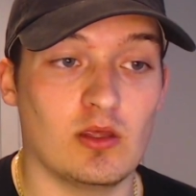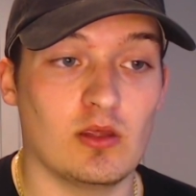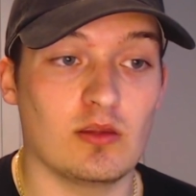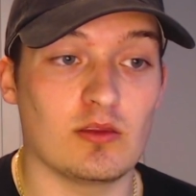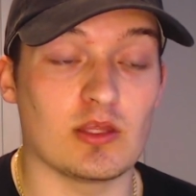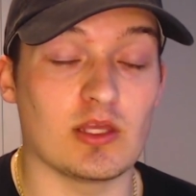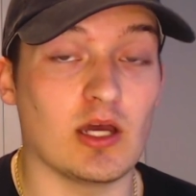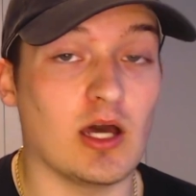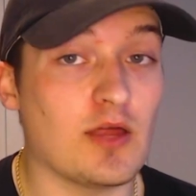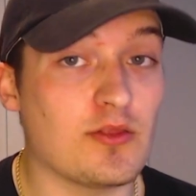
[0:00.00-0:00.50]

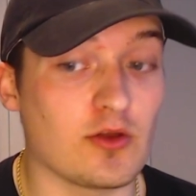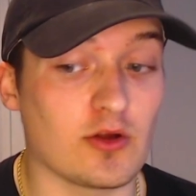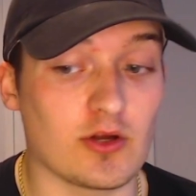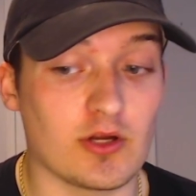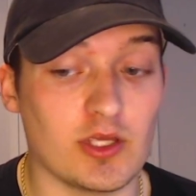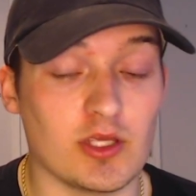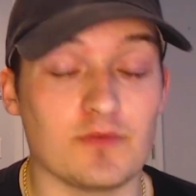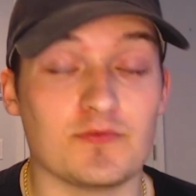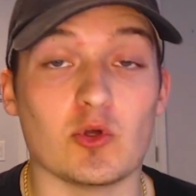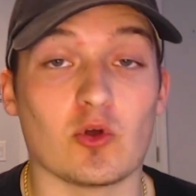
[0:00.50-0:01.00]
The other,
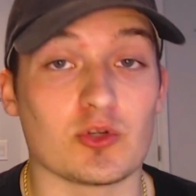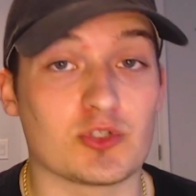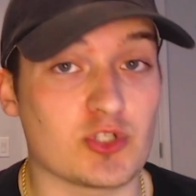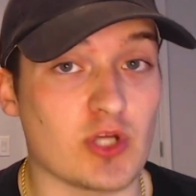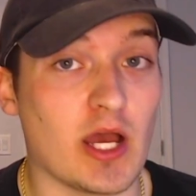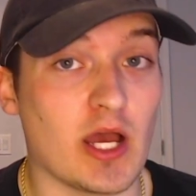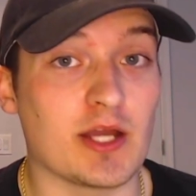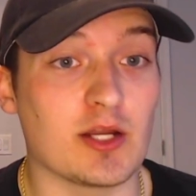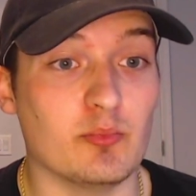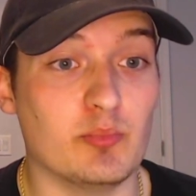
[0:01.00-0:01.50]
if you are
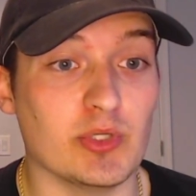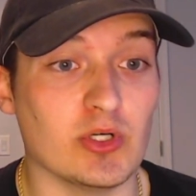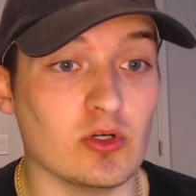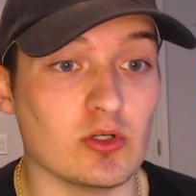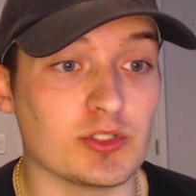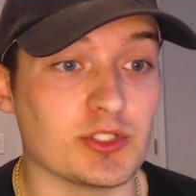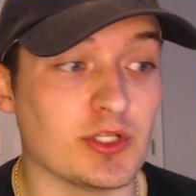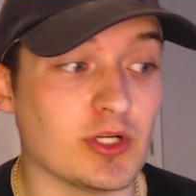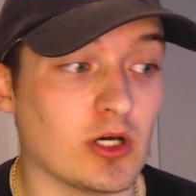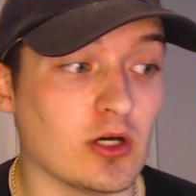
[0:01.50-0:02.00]
trying to
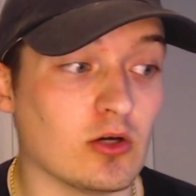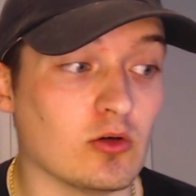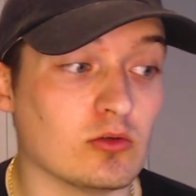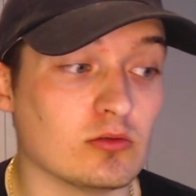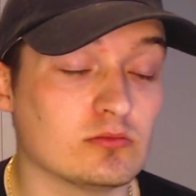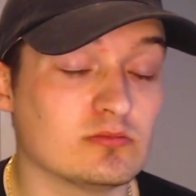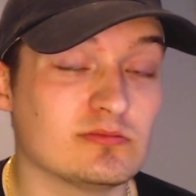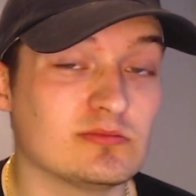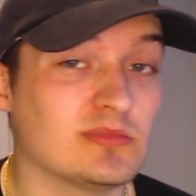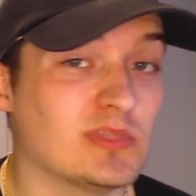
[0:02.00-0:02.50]
build,
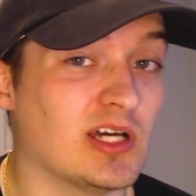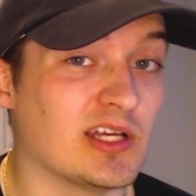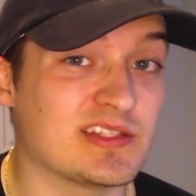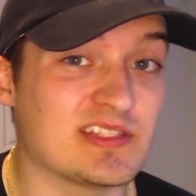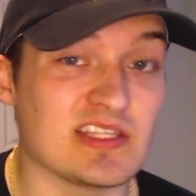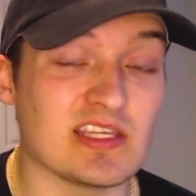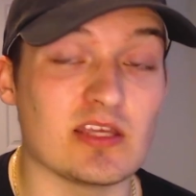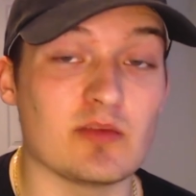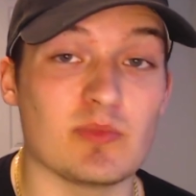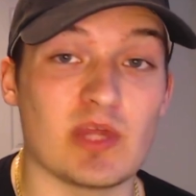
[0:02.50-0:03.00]
a
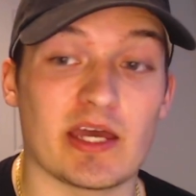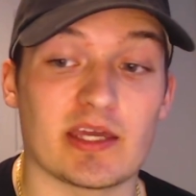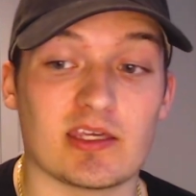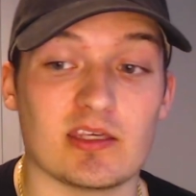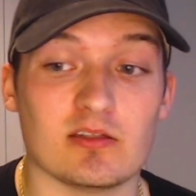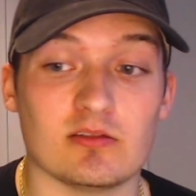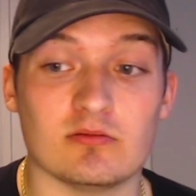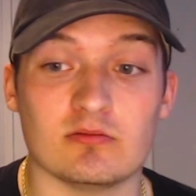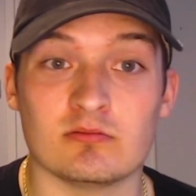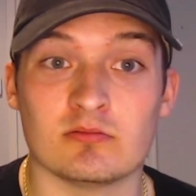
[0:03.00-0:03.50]
team that
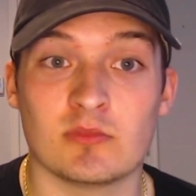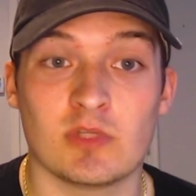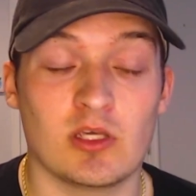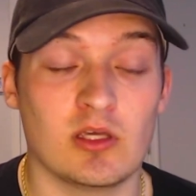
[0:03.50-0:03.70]
can